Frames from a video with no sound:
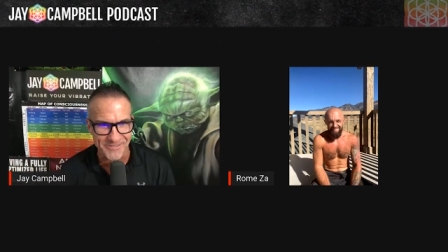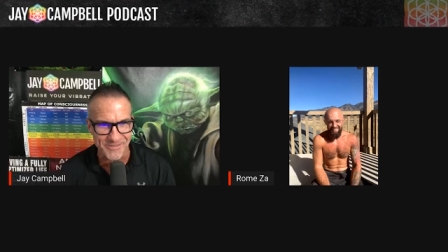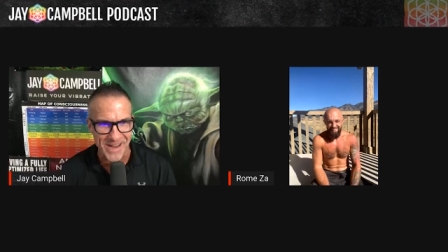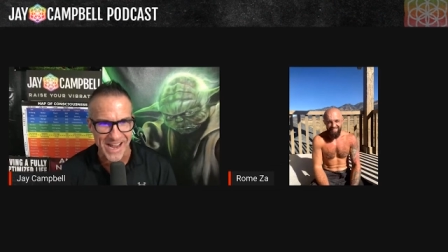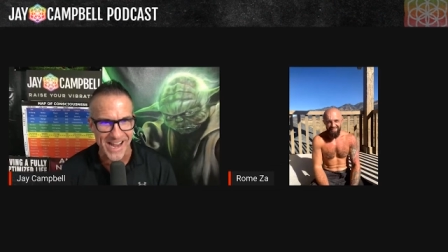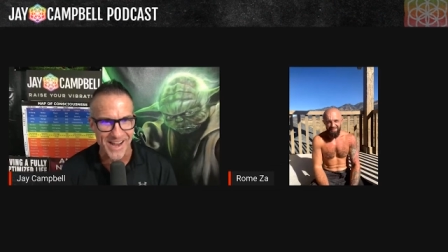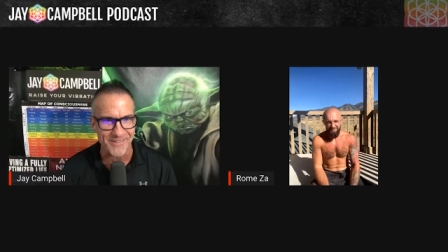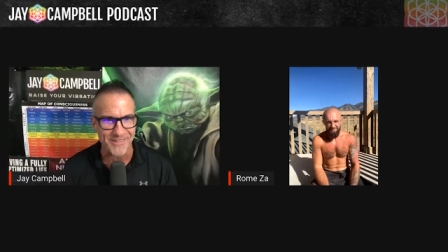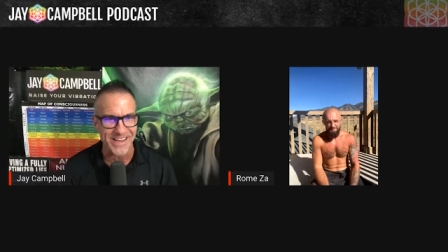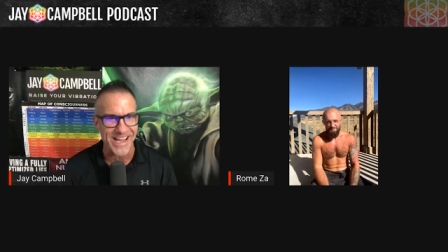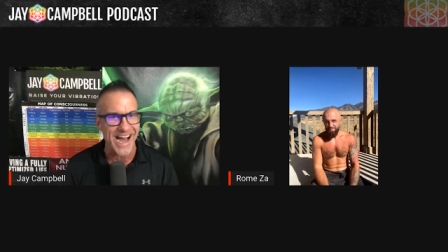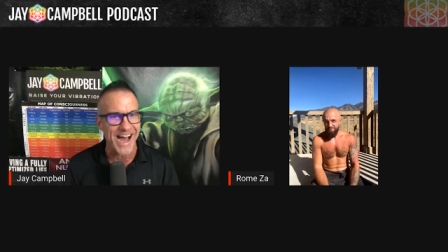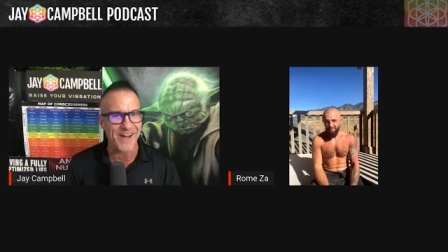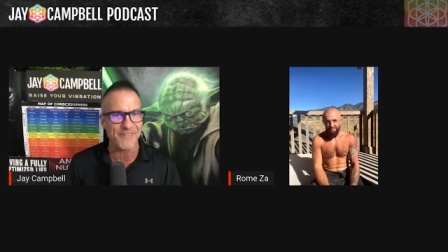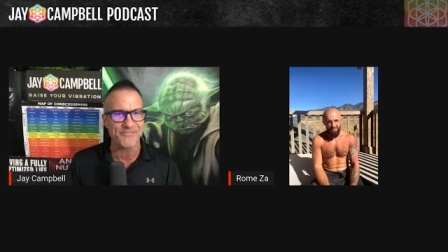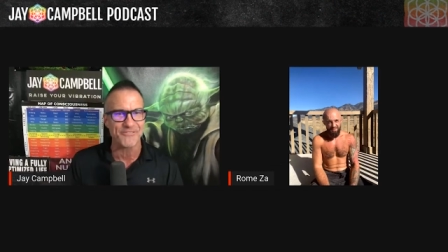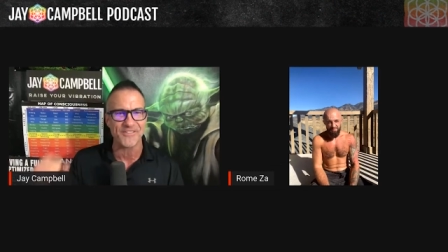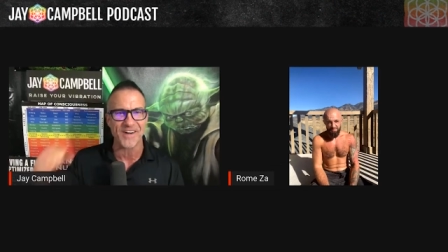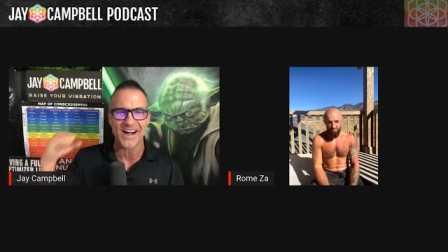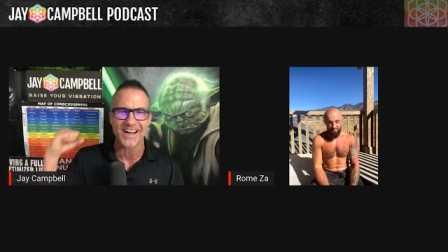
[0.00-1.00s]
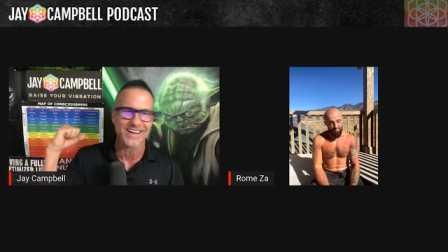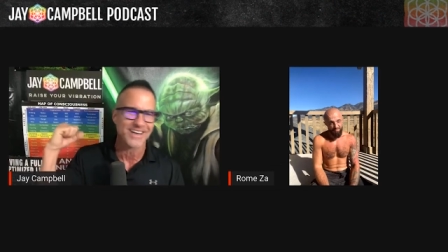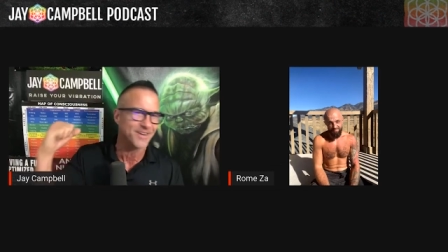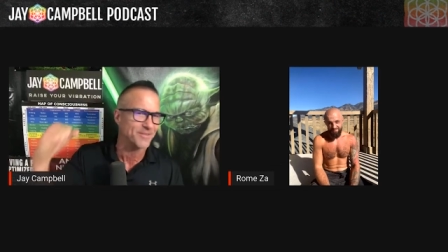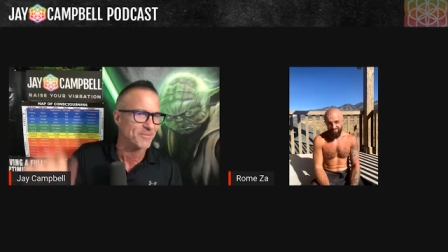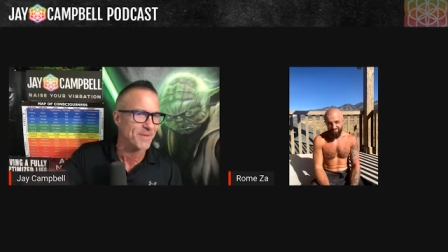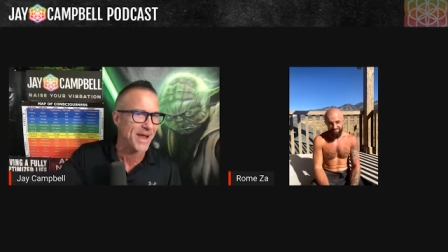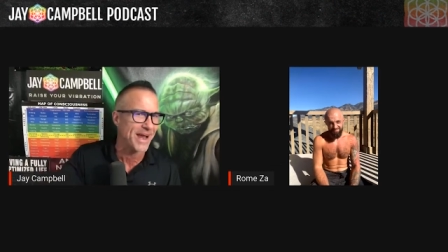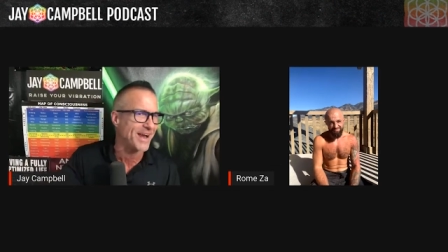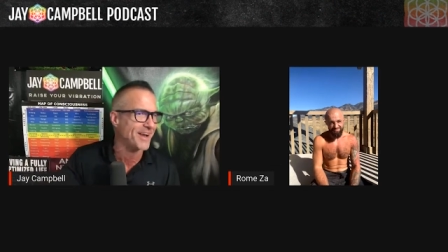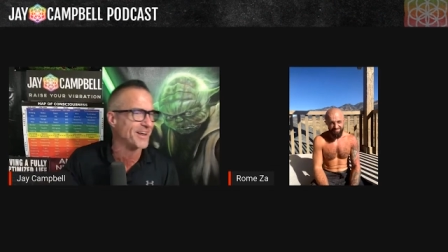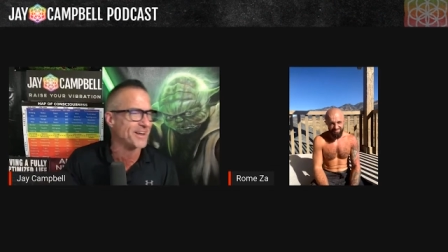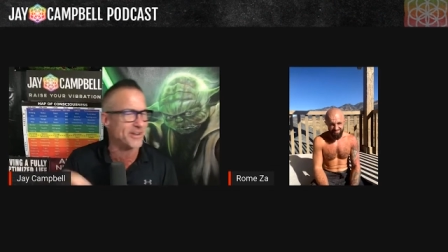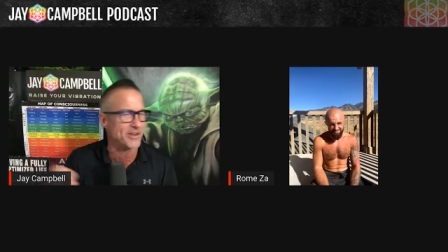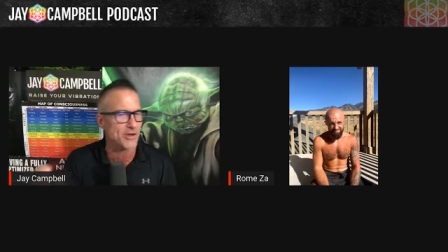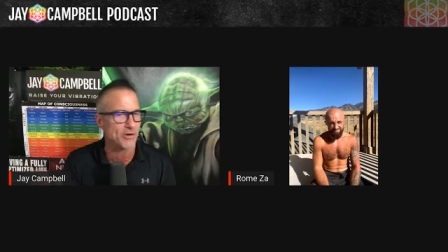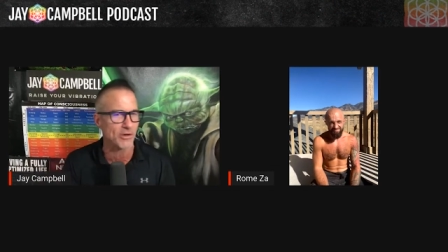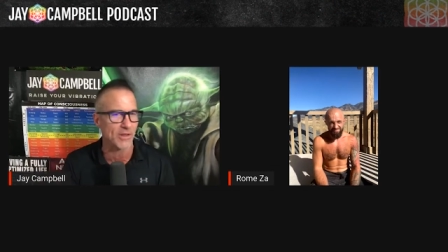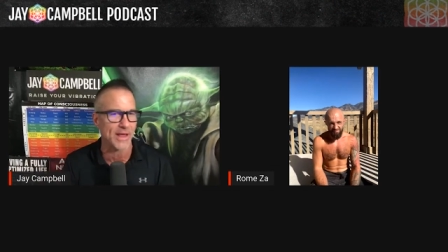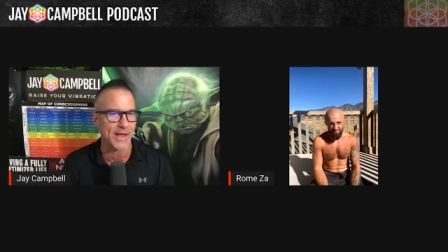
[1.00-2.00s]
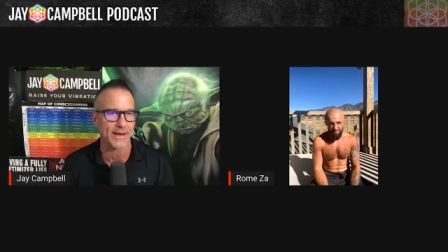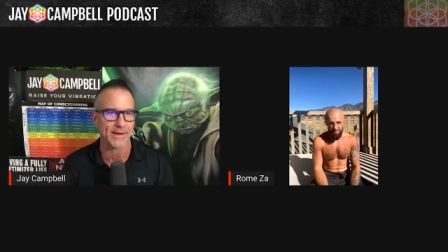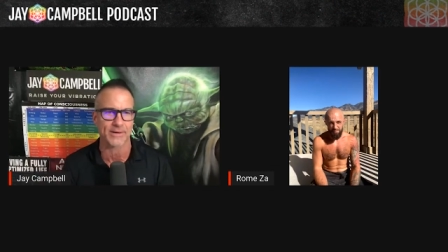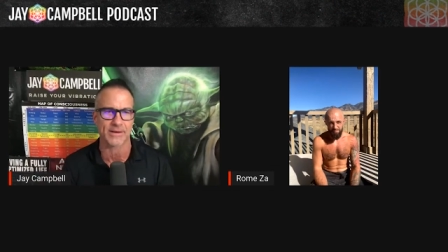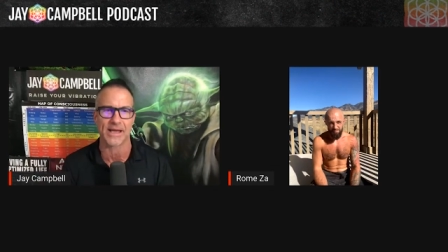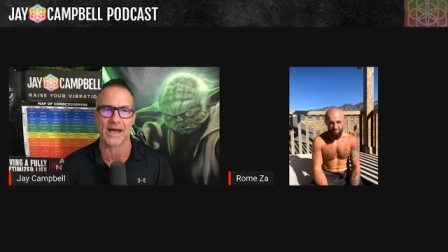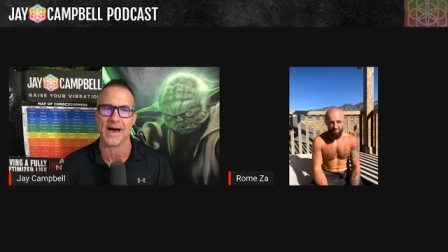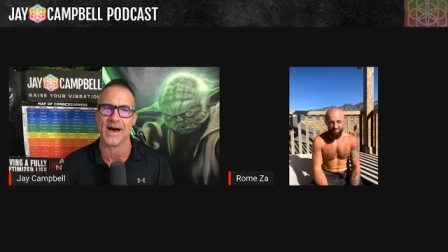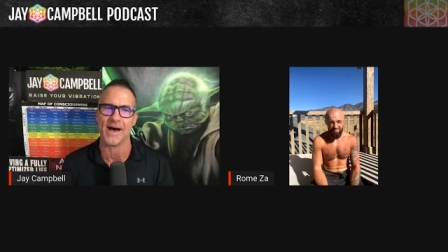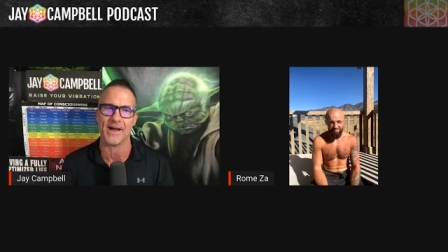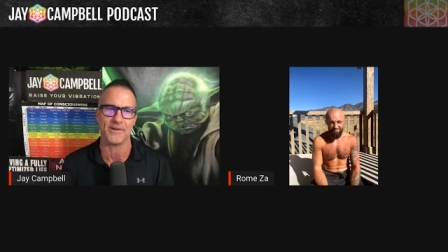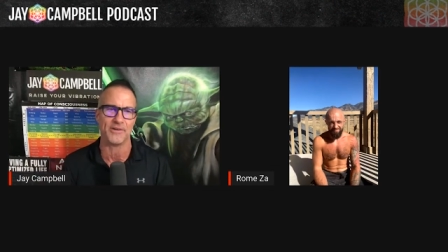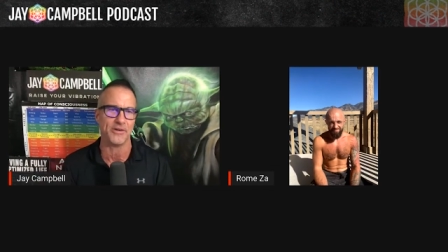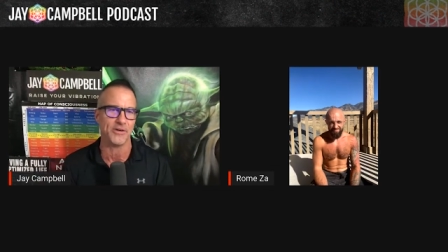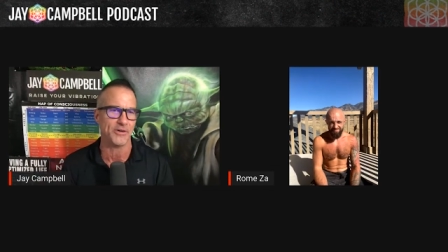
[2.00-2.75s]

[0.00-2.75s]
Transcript: baby i fucking made it and you were like god